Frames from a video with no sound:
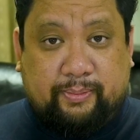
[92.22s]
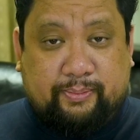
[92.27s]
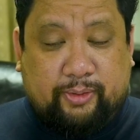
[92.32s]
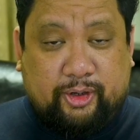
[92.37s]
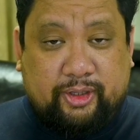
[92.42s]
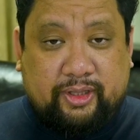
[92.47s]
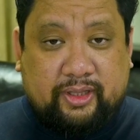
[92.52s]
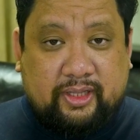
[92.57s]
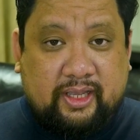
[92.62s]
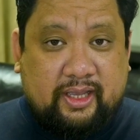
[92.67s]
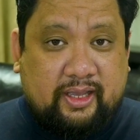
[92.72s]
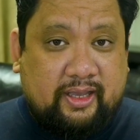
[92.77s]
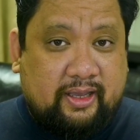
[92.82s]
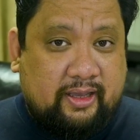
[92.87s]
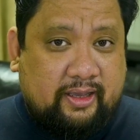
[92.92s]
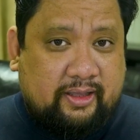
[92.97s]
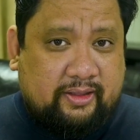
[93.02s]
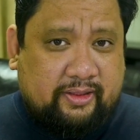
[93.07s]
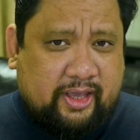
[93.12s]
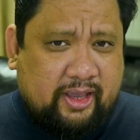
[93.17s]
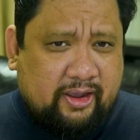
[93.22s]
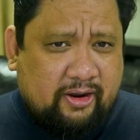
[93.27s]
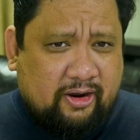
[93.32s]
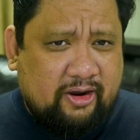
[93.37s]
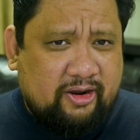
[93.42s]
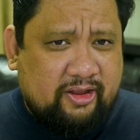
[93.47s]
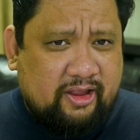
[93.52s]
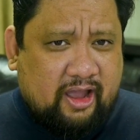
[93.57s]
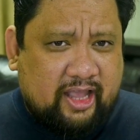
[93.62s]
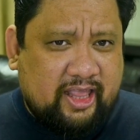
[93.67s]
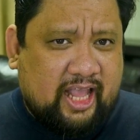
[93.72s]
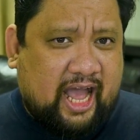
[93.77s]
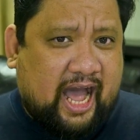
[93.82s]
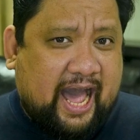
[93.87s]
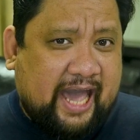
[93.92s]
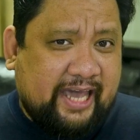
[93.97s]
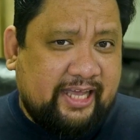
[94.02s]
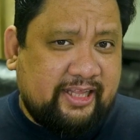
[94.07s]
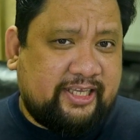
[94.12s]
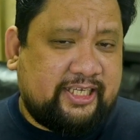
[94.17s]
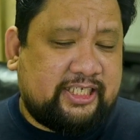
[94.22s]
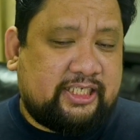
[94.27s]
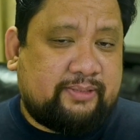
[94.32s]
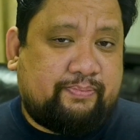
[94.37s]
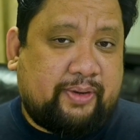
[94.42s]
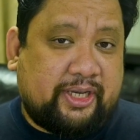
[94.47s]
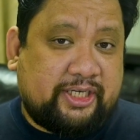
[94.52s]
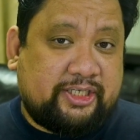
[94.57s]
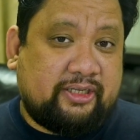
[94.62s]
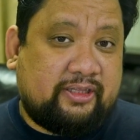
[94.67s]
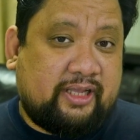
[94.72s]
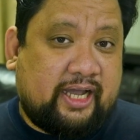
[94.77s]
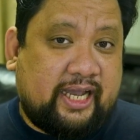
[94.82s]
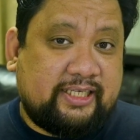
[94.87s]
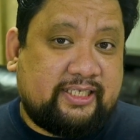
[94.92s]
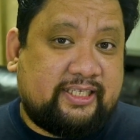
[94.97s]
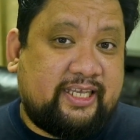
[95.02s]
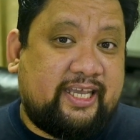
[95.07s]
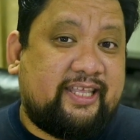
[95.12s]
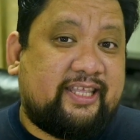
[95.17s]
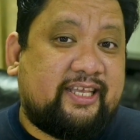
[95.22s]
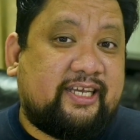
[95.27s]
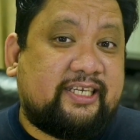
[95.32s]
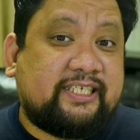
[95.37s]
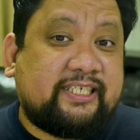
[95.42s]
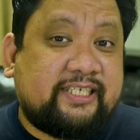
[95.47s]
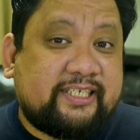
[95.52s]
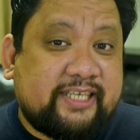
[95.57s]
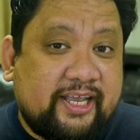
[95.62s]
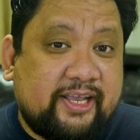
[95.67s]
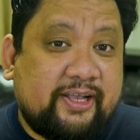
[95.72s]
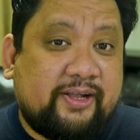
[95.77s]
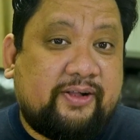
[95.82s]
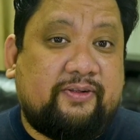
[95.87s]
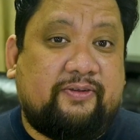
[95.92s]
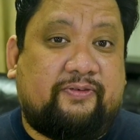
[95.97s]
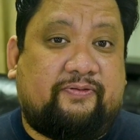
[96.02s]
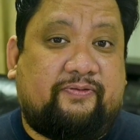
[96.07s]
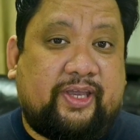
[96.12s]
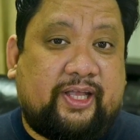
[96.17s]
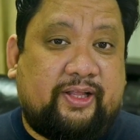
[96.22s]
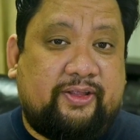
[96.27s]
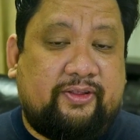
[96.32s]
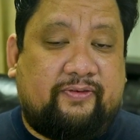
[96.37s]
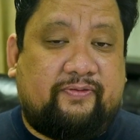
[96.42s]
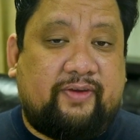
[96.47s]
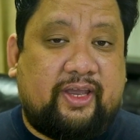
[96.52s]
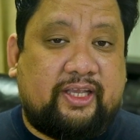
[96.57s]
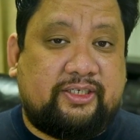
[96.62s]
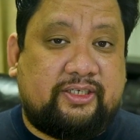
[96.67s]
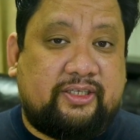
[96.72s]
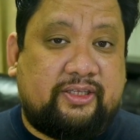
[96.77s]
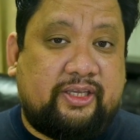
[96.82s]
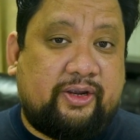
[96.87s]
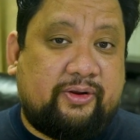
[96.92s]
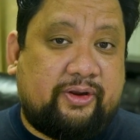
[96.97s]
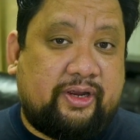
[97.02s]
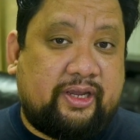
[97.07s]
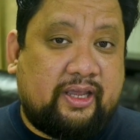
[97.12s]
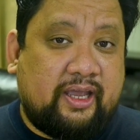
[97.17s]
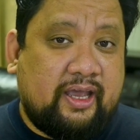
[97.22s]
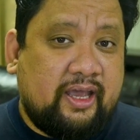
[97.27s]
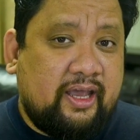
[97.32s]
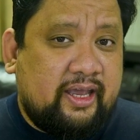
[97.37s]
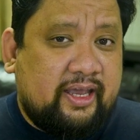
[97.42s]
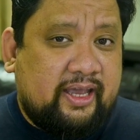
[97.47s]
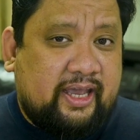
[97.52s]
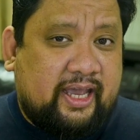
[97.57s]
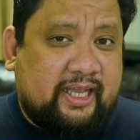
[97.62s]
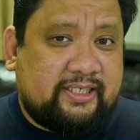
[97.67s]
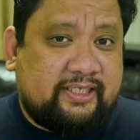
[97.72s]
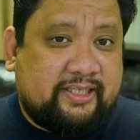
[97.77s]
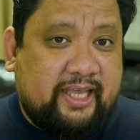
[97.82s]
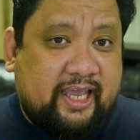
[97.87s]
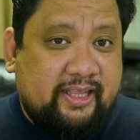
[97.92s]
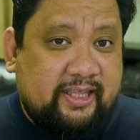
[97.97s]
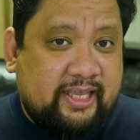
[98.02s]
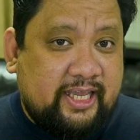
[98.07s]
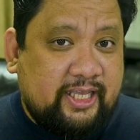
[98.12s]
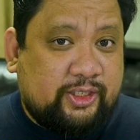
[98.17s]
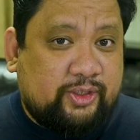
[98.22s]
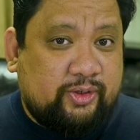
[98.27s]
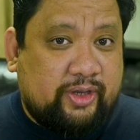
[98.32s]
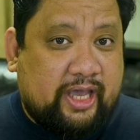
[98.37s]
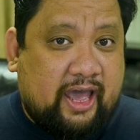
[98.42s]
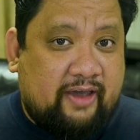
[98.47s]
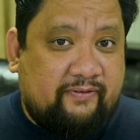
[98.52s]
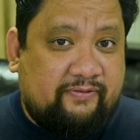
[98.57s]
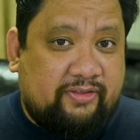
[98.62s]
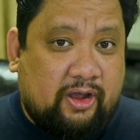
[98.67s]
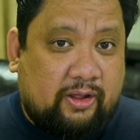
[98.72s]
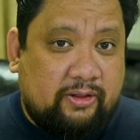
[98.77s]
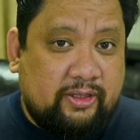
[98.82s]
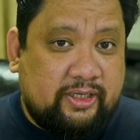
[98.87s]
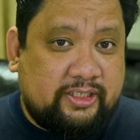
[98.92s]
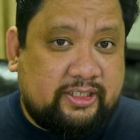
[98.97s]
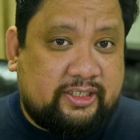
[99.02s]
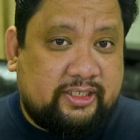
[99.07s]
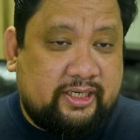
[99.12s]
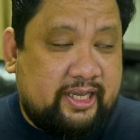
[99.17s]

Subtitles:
put, they are not highly specialized in a single field of engineering, as they need to have knowledge